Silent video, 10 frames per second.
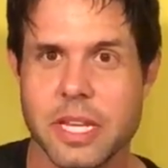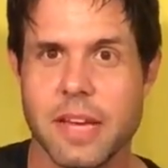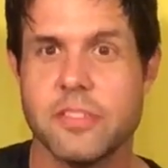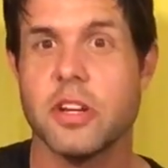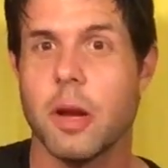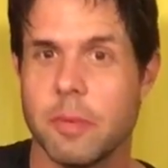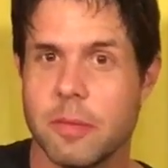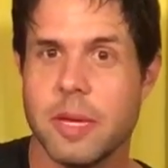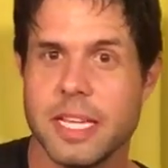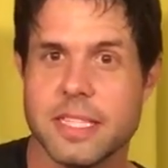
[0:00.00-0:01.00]
an F sharp in the
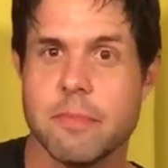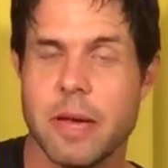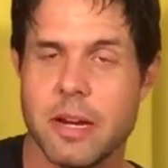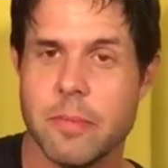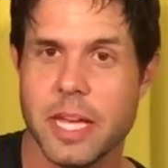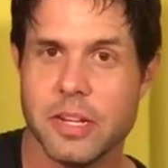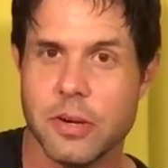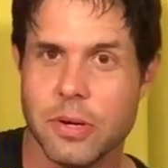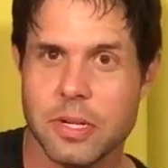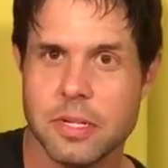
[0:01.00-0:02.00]
bass, the better man chord.